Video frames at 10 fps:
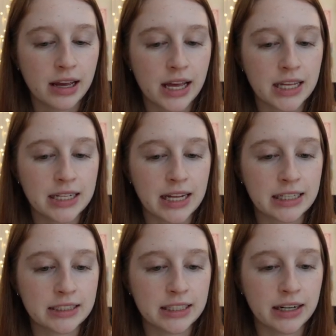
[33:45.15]
And then
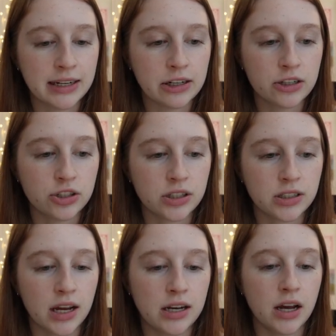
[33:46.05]
lastly down here is just
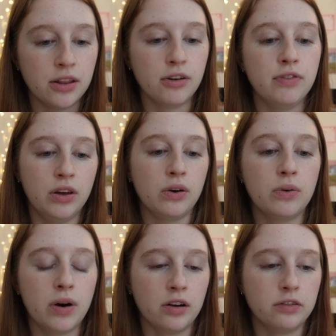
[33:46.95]
another
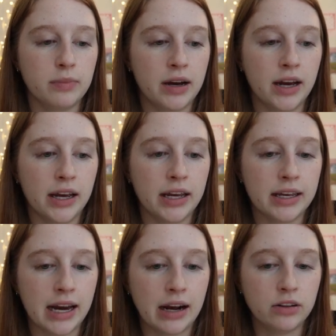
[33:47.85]
view of my
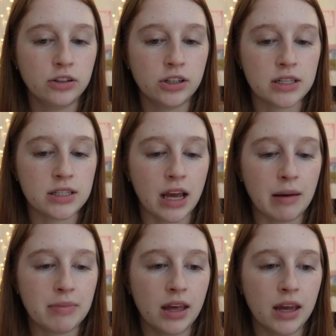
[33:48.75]
calendar. It's the
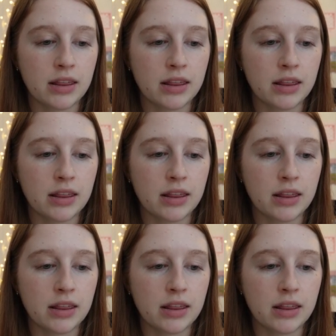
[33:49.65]
same thing